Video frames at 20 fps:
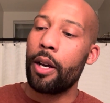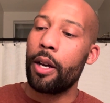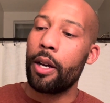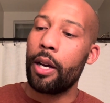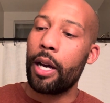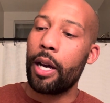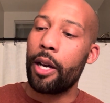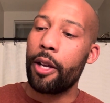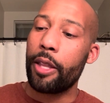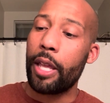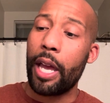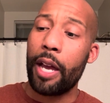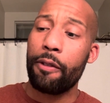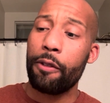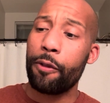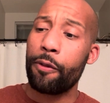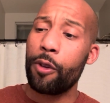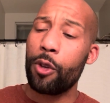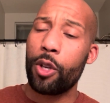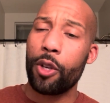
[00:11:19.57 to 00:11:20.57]
They have a
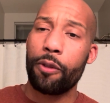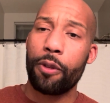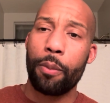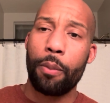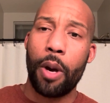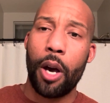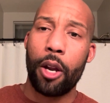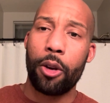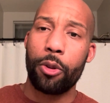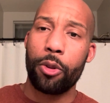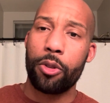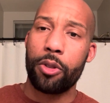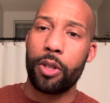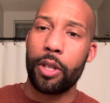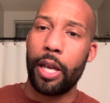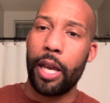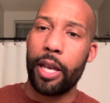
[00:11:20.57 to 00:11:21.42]
few different models, the